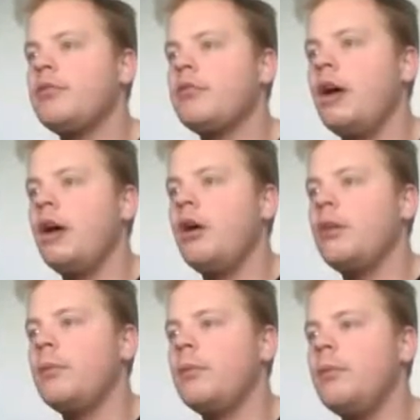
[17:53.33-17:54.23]
So
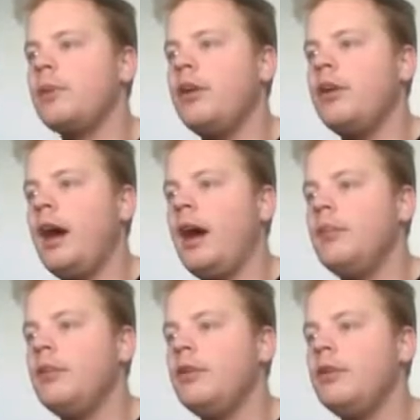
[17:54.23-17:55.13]
in the People
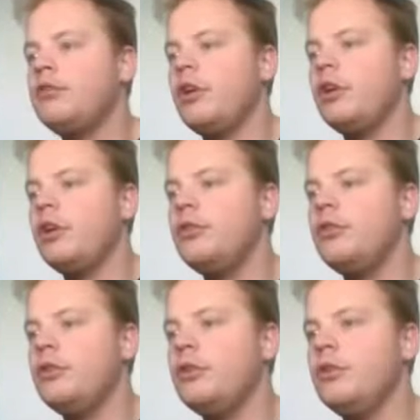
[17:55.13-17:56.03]
tab, this shows
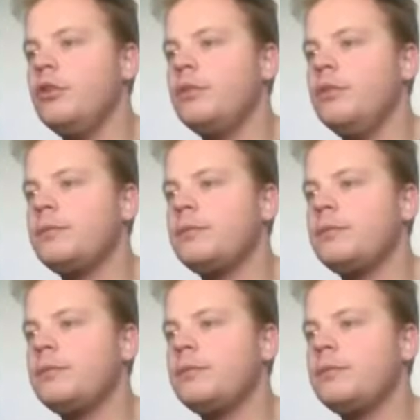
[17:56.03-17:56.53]
you